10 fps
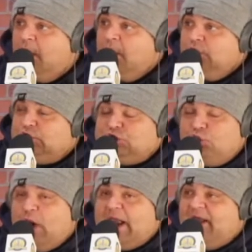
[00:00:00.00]

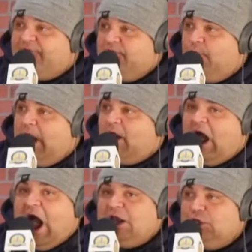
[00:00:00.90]
Sweat everywhere.
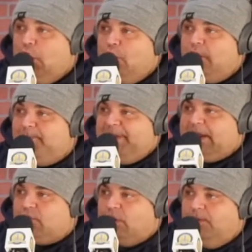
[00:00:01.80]
Hot yoga,
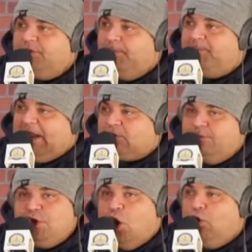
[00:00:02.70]
Bikram, the Bikram
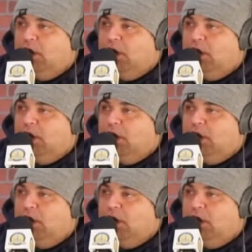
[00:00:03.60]
yoga.